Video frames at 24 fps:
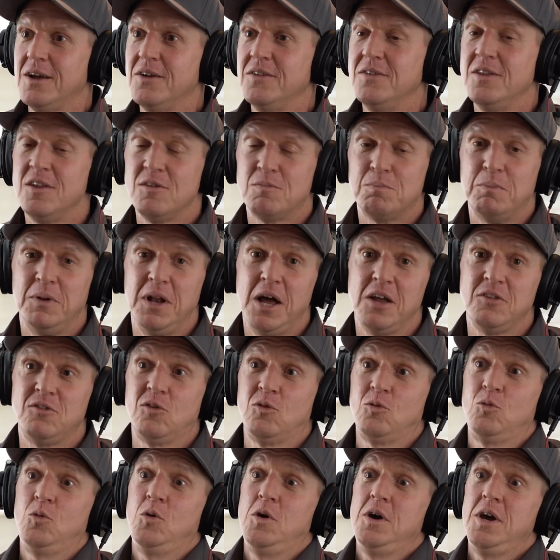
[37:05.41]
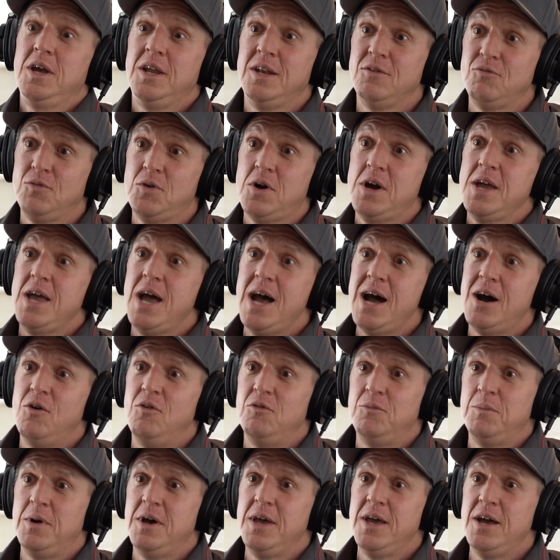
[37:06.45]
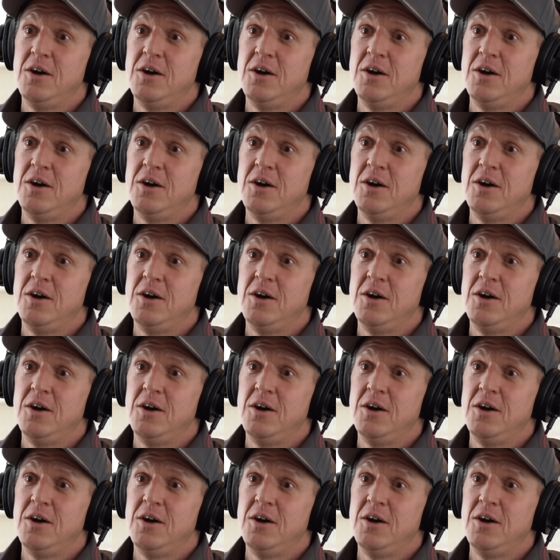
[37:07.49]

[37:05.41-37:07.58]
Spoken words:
And this blood squirted right out of my